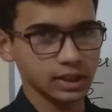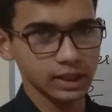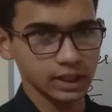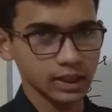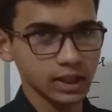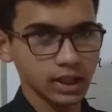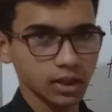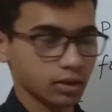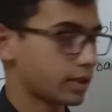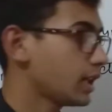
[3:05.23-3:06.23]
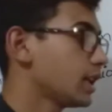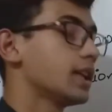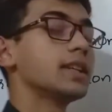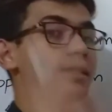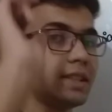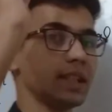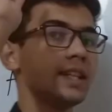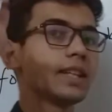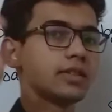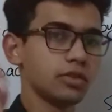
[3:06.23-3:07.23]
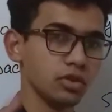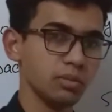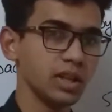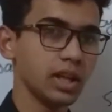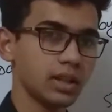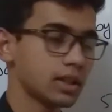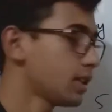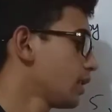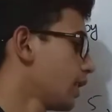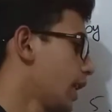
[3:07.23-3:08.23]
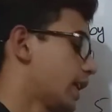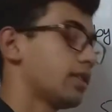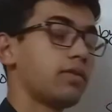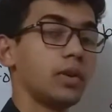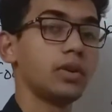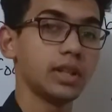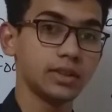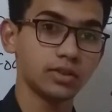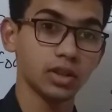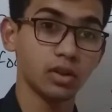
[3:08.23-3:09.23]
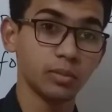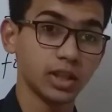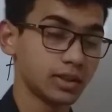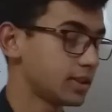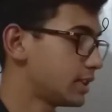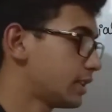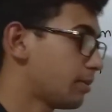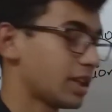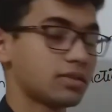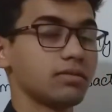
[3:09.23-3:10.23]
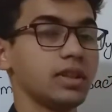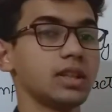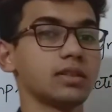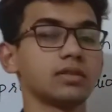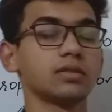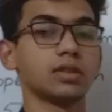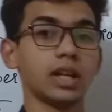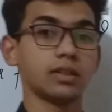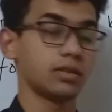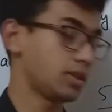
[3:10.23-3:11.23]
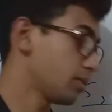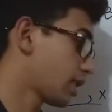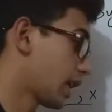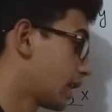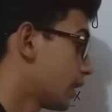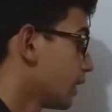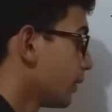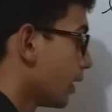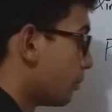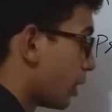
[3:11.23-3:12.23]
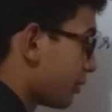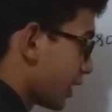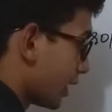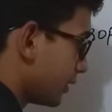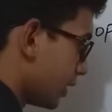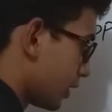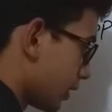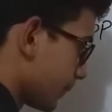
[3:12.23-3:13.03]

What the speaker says: D. Right? Ceiling is numerator and the floor is denominator. This is the best way so that you can memorize it.